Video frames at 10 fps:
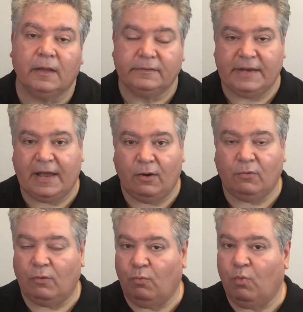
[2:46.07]

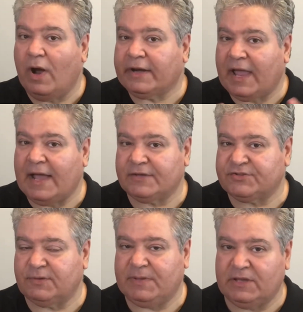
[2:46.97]
Now, what has
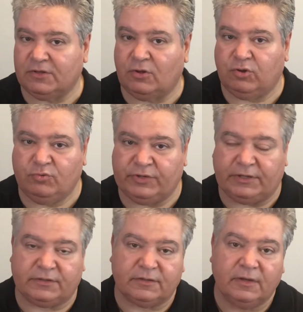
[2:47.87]
to be
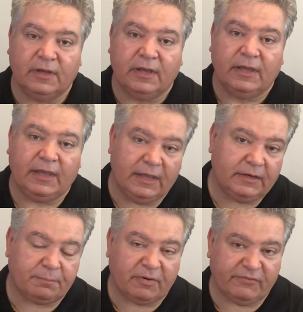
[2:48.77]
included in
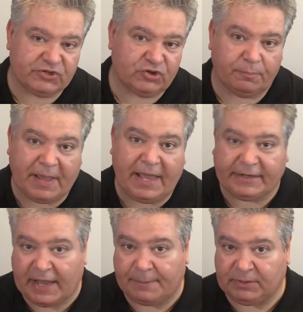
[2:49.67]
a provisional
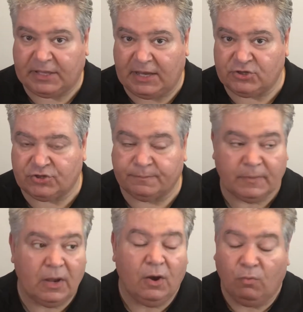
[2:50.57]
patent application?
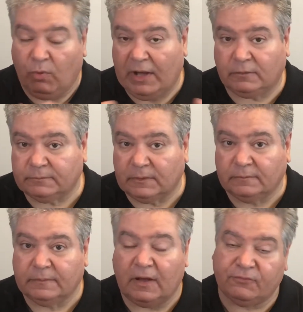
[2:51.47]
Well,
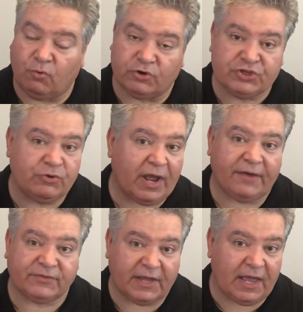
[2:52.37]
of course, you
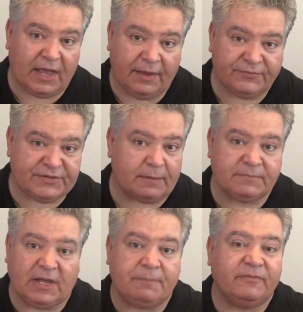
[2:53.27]
have to have some
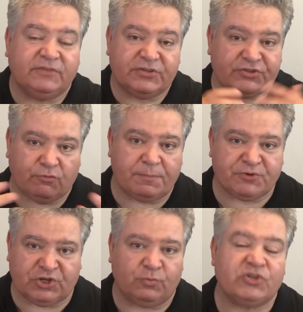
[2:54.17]
type of
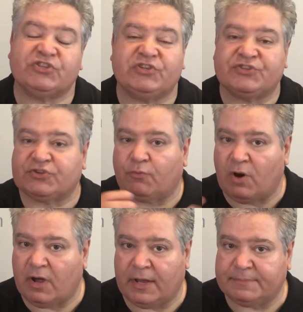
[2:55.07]
description which
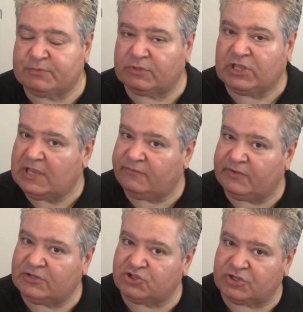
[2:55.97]
describes what the
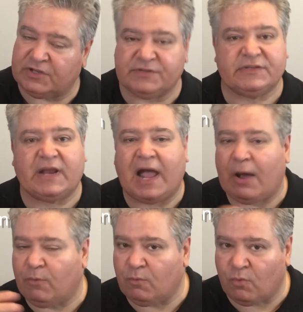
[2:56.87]
invention is and
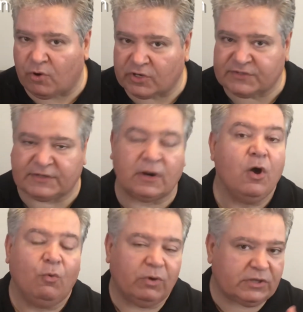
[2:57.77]
how it works and
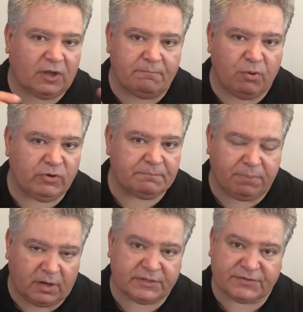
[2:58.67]
what the component
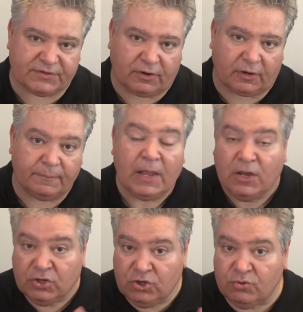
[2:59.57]
parts are.
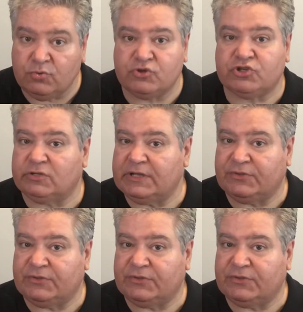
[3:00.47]
Usually